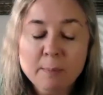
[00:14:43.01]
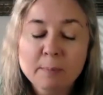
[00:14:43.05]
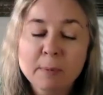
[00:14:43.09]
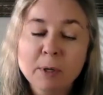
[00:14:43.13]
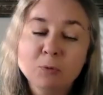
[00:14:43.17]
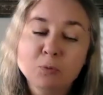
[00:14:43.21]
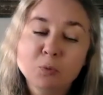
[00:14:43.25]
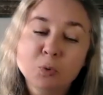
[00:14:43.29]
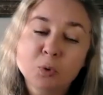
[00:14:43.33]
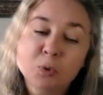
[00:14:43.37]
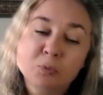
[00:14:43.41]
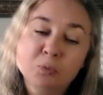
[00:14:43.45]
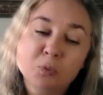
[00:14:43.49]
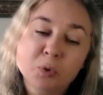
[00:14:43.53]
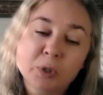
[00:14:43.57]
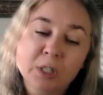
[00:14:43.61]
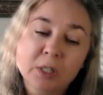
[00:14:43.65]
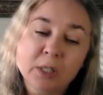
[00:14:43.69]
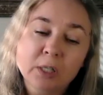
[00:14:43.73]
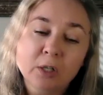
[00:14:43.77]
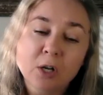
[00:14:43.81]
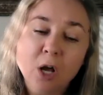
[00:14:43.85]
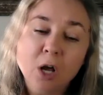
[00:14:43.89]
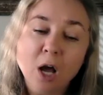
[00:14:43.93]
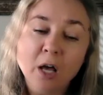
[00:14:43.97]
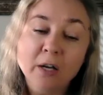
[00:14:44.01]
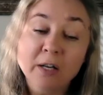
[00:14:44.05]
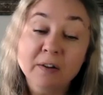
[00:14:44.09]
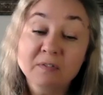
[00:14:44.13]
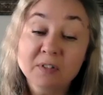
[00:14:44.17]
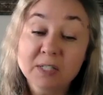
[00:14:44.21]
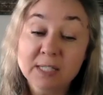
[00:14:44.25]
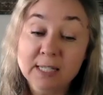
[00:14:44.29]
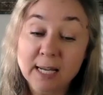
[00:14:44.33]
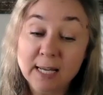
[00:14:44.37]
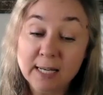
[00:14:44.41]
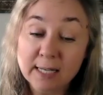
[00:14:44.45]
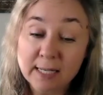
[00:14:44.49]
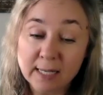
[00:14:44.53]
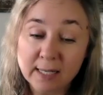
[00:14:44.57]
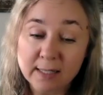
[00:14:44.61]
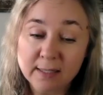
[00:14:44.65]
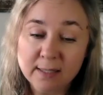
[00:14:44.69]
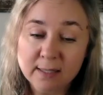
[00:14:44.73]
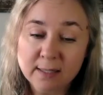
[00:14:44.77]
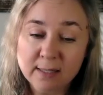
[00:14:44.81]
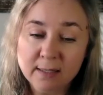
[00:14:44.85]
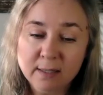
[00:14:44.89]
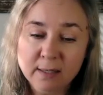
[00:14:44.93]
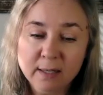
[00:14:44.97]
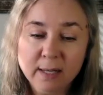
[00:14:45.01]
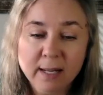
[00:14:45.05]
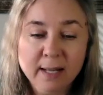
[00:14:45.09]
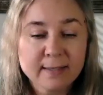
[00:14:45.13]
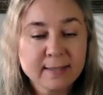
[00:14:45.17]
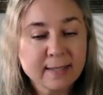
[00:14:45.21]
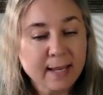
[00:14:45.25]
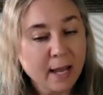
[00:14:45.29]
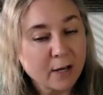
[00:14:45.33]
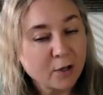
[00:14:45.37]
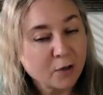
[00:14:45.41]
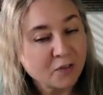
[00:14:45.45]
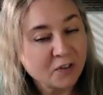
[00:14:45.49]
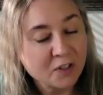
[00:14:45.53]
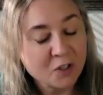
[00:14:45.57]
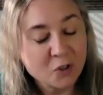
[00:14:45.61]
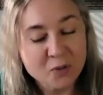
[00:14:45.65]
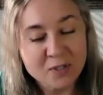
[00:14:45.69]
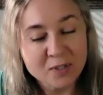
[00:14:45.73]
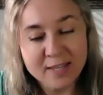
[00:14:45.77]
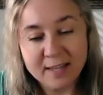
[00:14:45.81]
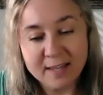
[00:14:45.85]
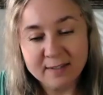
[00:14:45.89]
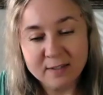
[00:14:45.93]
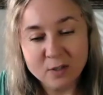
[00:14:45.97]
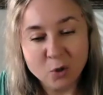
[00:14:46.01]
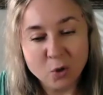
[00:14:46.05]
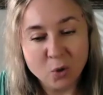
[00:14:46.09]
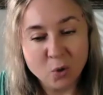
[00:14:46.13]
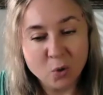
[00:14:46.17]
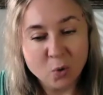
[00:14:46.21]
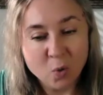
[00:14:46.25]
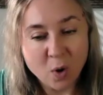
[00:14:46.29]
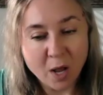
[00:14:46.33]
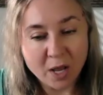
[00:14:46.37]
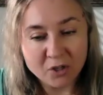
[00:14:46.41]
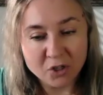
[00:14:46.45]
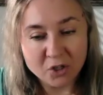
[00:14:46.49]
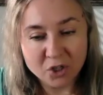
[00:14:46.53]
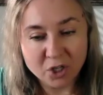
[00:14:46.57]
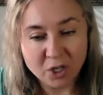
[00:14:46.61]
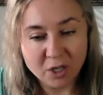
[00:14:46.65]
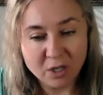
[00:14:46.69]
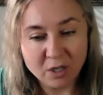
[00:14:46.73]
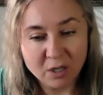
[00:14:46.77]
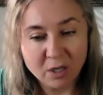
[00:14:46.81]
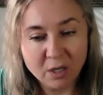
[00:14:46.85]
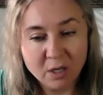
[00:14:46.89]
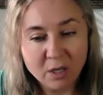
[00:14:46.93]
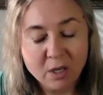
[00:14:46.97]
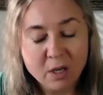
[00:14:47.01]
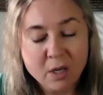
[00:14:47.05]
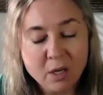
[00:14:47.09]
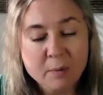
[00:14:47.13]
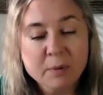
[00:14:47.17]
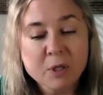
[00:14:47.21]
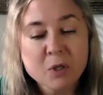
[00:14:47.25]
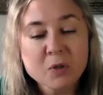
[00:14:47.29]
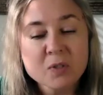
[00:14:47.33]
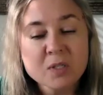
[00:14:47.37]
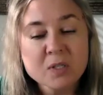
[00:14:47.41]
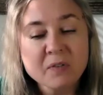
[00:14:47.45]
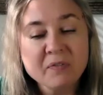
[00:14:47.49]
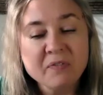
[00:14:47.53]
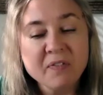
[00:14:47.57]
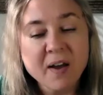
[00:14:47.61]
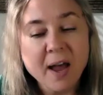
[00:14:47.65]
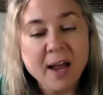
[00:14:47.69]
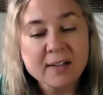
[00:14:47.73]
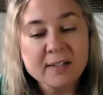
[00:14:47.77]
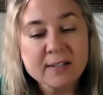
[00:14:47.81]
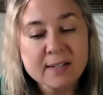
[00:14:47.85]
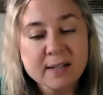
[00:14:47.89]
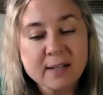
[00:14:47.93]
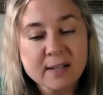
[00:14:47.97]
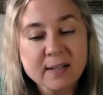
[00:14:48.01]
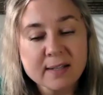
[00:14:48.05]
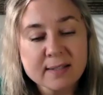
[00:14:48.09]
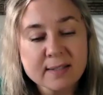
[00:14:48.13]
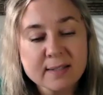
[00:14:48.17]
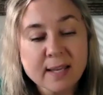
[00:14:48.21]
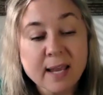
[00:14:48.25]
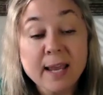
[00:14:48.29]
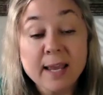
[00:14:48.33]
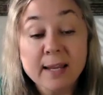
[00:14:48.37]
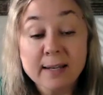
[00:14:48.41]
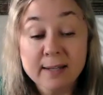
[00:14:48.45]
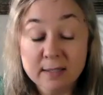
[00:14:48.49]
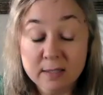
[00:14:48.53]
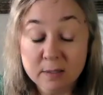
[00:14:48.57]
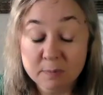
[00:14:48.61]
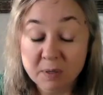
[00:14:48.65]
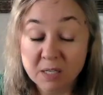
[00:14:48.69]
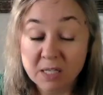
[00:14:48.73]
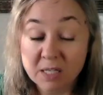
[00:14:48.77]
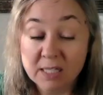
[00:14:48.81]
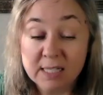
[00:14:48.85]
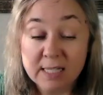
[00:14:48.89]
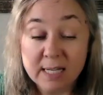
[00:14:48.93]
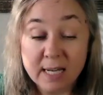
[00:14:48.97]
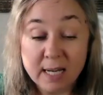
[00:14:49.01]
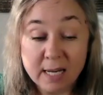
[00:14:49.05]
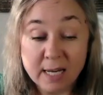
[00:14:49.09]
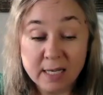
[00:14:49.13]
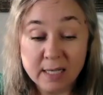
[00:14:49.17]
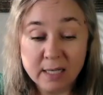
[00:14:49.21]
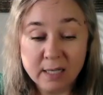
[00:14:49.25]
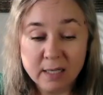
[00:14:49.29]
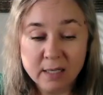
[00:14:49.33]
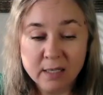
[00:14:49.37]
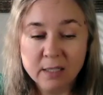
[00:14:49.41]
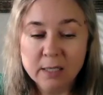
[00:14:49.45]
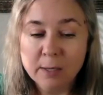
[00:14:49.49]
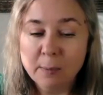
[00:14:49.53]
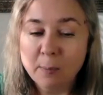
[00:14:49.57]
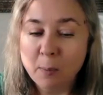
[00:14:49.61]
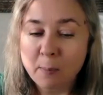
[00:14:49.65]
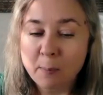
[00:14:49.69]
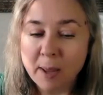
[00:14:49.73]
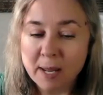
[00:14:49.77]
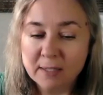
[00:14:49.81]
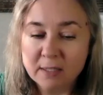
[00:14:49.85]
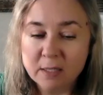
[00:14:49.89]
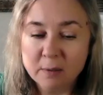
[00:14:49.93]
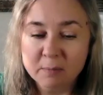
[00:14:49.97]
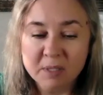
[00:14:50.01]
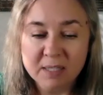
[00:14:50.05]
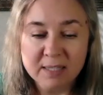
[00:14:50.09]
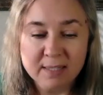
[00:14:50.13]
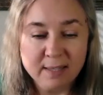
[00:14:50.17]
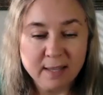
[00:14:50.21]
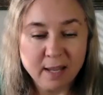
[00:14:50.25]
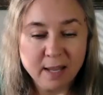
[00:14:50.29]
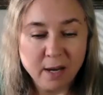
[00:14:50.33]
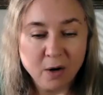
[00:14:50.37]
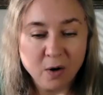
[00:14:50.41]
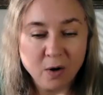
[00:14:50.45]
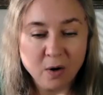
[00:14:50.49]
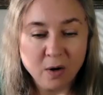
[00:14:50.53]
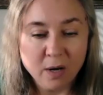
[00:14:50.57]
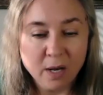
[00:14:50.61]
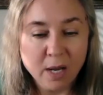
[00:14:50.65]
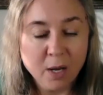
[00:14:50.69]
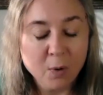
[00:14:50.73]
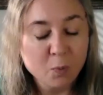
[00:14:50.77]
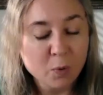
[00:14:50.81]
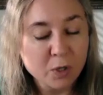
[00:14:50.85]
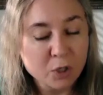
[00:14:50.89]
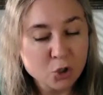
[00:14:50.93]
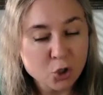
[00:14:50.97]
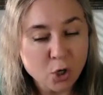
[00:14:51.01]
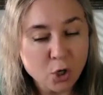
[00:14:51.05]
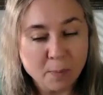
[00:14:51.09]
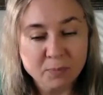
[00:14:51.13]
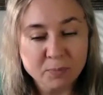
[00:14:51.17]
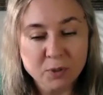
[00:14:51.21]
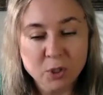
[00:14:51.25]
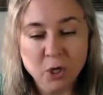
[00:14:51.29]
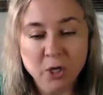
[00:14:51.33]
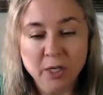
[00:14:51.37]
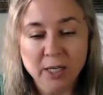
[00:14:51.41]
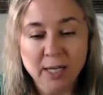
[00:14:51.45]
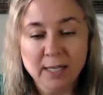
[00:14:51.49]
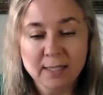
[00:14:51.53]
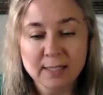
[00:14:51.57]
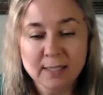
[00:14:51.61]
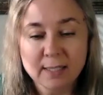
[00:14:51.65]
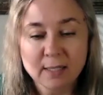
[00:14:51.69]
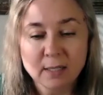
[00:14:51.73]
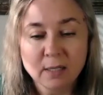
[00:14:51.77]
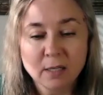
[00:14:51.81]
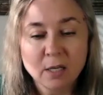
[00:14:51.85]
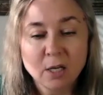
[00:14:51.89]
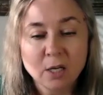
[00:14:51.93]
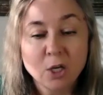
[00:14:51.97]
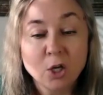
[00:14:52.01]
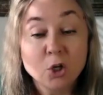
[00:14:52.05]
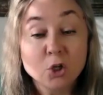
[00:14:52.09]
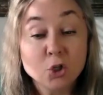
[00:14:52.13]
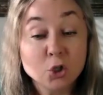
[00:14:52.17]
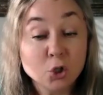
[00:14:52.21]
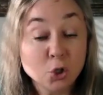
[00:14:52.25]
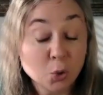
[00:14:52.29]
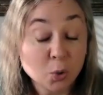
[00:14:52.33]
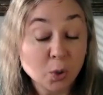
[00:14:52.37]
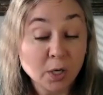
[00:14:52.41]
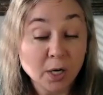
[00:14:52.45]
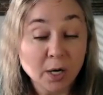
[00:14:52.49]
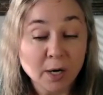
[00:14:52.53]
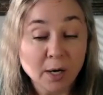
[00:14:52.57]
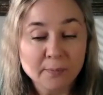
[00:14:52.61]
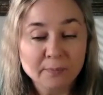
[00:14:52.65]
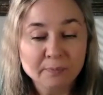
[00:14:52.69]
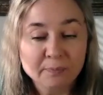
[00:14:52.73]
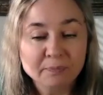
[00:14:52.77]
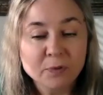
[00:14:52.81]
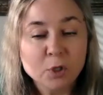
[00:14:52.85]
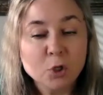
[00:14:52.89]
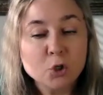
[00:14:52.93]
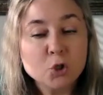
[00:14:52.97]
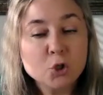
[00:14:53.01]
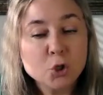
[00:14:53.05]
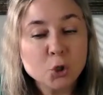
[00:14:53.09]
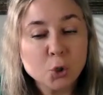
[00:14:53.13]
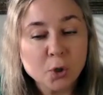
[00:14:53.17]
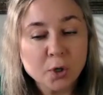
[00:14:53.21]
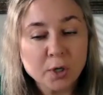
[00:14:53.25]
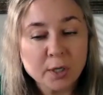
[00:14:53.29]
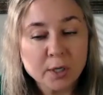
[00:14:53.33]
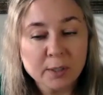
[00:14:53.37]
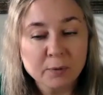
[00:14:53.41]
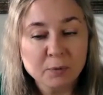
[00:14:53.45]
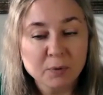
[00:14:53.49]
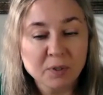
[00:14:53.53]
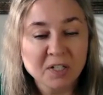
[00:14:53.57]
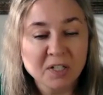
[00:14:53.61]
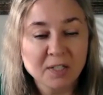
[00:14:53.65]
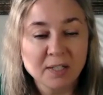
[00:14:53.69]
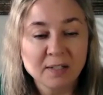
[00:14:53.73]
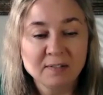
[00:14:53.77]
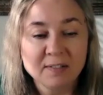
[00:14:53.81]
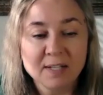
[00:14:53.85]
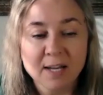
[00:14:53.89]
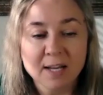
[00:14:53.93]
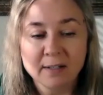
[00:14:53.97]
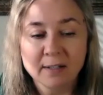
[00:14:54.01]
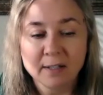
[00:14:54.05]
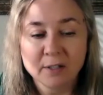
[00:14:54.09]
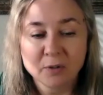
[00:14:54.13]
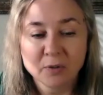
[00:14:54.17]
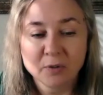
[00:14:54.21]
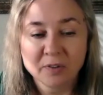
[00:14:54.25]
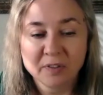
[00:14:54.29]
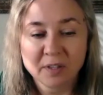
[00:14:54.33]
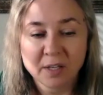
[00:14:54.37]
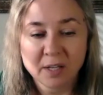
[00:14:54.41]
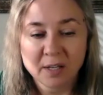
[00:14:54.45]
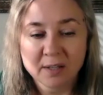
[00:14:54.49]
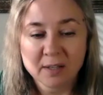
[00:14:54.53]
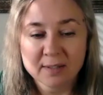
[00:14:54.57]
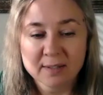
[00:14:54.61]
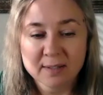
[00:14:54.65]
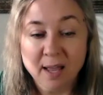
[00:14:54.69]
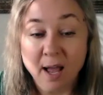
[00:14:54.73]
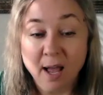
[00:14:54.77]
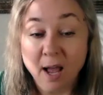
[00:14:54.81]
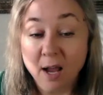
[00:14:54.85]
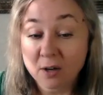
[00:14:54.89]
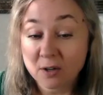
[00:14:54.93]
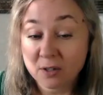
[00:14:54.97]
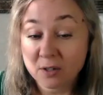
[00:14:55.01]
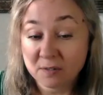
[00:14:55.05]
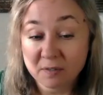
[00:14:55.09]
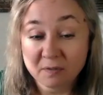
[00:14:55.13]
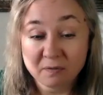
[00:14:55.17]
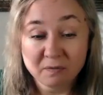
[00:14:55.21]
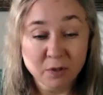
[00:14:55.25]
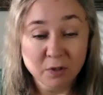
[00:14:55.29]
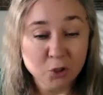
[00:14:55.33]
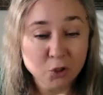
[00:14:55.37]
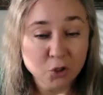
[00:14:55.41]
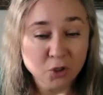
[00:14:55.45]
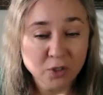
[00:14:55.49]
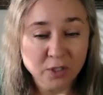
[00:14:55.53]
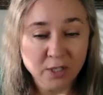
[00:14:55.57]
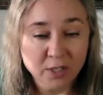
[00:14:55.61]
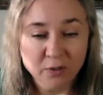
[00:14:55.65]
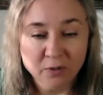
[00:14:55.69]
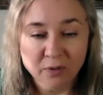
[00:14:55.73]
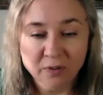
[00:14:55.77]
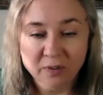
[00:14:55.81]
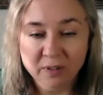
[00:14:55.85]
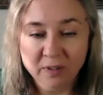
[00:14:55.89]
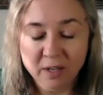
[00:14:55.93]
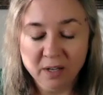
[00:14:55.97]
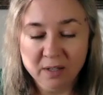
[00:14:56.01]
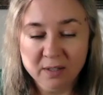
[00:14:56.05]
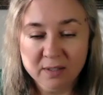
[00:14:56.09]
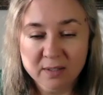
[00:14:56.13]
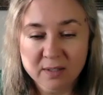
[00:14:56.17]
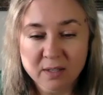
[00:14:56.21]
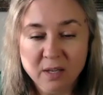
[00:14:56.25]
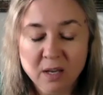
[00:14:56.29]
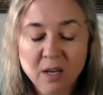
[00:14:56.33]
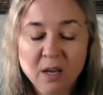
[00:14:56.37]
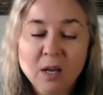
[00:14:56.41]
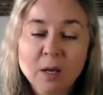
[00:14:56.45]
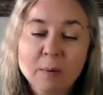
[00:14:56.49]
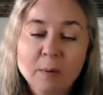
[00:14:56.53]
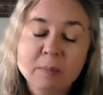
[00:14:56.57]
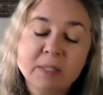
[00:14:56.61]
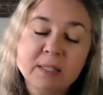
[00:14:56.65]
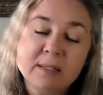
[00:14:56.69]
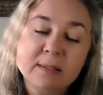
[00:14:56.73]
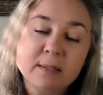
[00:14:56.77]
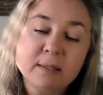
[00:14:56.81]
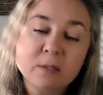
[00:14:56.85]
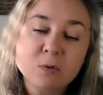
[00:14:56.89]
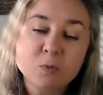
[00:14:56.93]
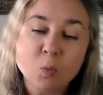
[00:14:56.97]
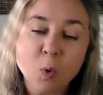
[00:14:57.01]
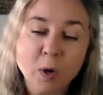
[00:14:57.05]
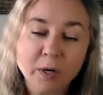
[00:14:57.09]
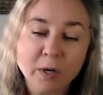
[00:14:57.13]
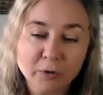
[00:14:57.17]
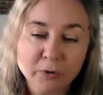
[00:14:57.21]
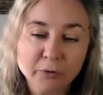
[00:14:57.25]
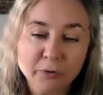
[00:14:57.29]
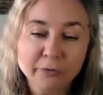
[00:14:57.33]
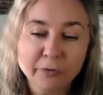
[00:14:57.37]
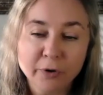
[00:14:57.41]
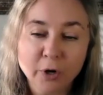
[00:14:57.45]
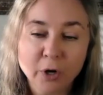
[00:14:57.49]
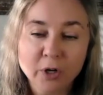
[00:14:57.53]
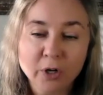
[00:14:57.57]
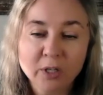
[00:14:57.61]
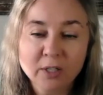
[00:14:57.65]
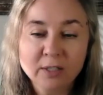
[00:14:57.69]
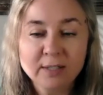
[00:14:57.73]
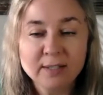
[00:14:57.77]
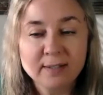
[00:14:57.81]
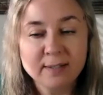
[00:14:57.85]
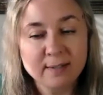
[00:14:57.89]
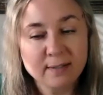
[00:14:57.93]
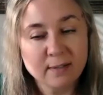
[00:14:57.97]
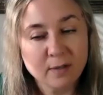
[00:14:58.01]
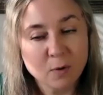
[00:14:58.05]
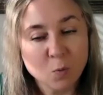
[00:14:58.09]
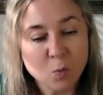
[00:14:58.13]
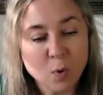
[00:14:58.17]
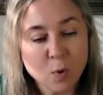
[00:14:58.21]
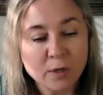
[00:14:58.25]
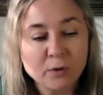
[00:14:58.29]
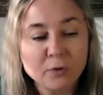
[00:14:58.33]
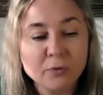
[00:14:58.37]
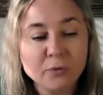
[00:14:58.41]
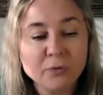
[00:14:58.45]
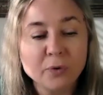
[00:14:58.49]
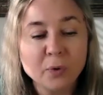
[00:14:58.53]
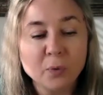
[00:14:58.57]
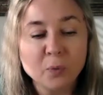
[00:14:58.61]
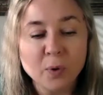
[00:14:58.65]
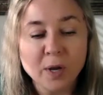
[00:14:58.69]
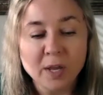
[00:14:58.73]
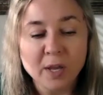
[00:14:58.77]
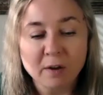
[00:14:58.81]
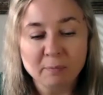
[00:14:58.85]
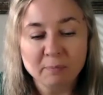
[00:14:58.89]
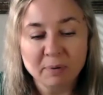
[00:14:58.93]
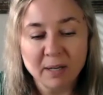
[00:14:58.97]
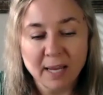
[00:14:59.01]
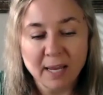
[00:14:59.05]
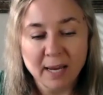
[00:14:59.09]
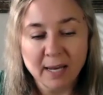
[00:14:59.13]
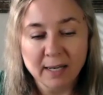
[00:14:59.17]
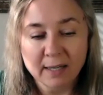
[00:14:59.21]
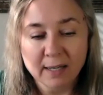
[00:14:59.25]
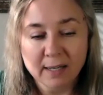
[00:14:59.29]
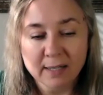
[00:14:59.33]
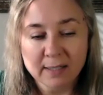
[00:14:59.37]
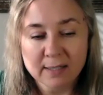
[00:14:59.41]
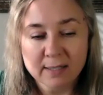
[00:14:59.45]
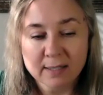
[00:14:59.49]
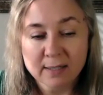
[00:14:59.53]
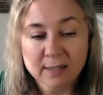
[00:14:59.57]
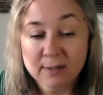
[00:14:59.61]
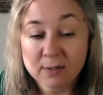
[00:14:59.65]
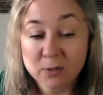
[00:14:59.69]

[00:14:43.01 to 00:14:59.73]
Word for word: But would we not have done it? It's kind of a nonsensical question, because the fact is, it is being done. The momentum is there, and we jumped on it. Sure, surely we could have done other things. I could have envisioned other things. But this is wonderful. This is a wonderful way of playing it.